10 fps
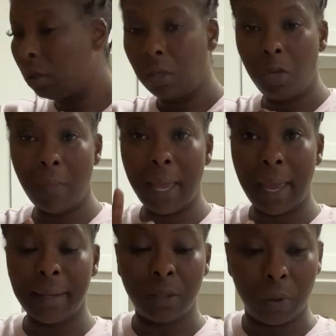You
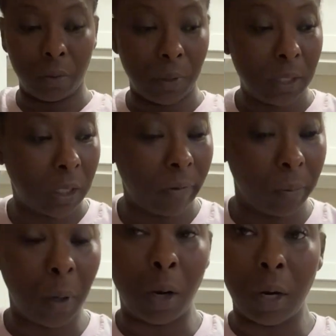may ask where the rest of
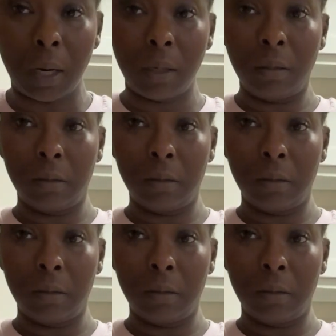them are.